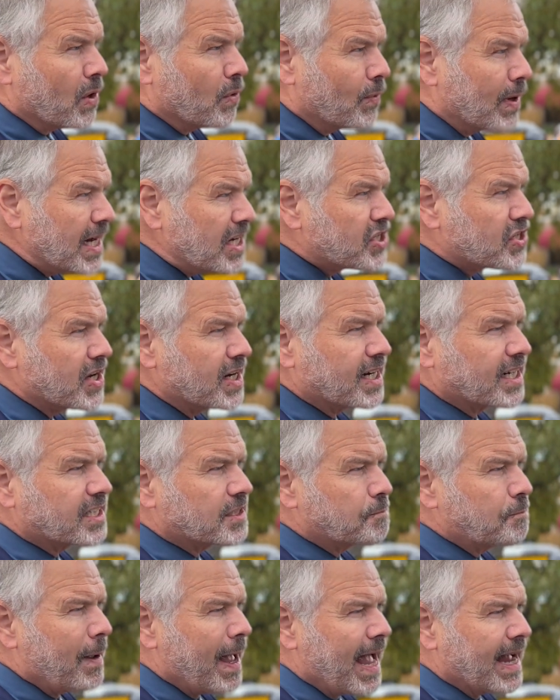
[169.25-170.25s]
we should
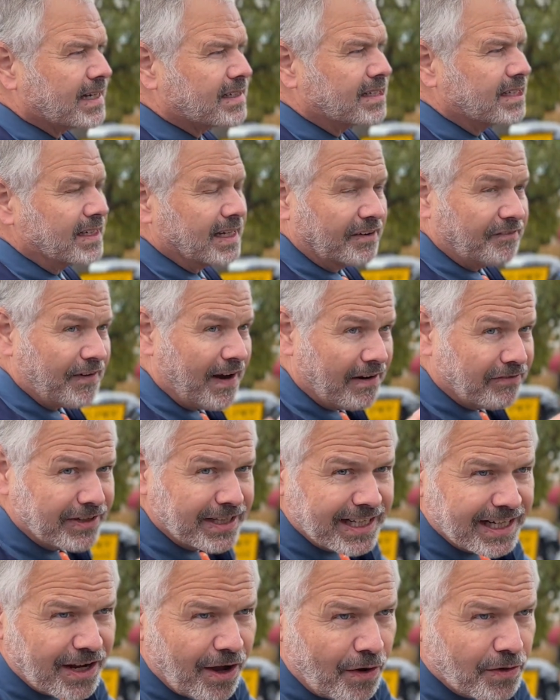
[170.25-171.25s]
expect, if
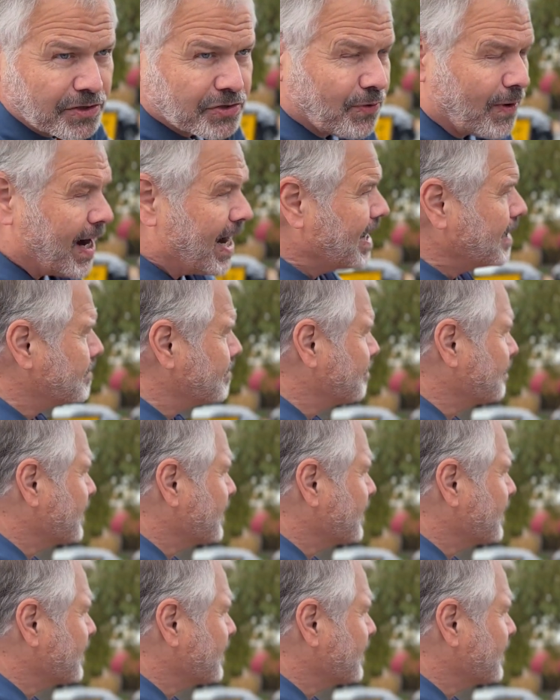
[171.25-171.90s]
everything goes right,